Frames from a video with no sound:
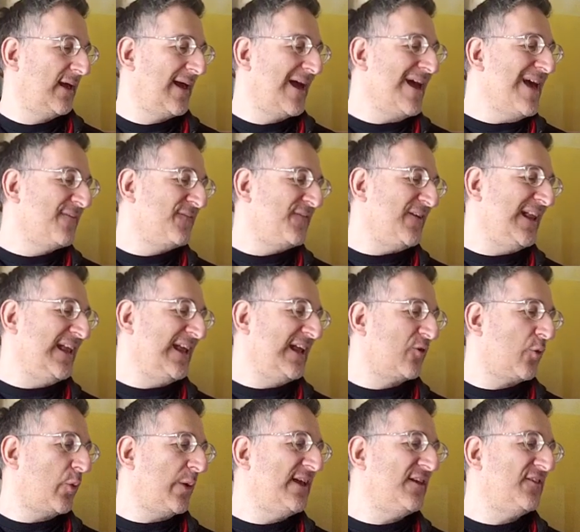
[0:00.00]
feeling
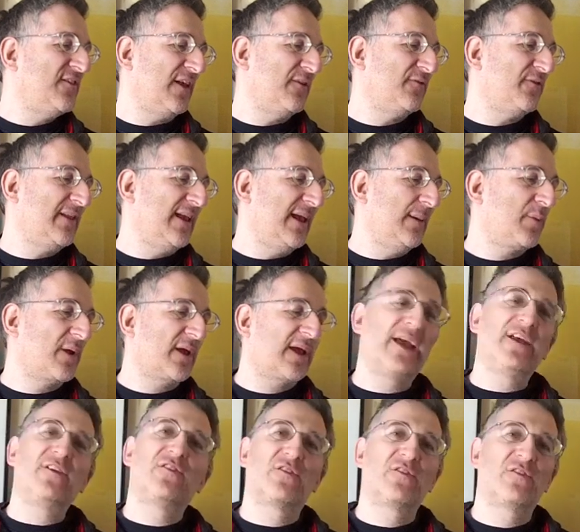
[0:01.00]
queasy from the
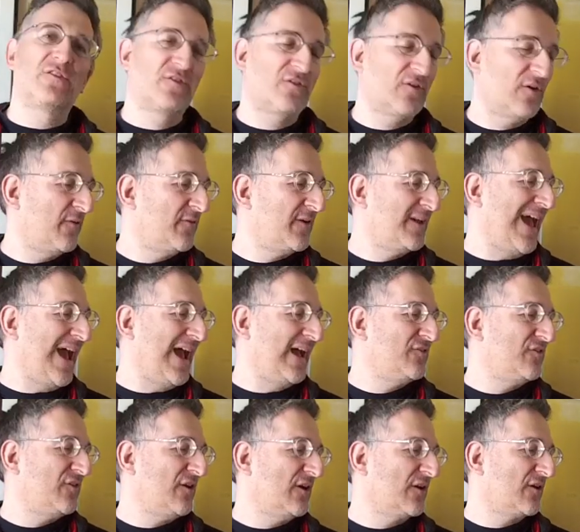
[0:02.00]
implications of an
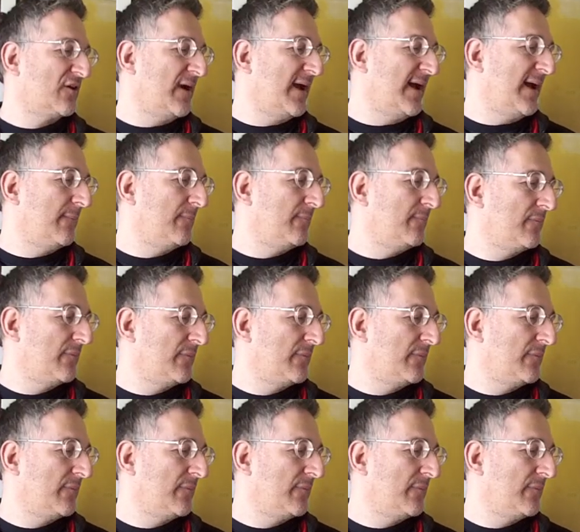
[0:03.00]
angiogram.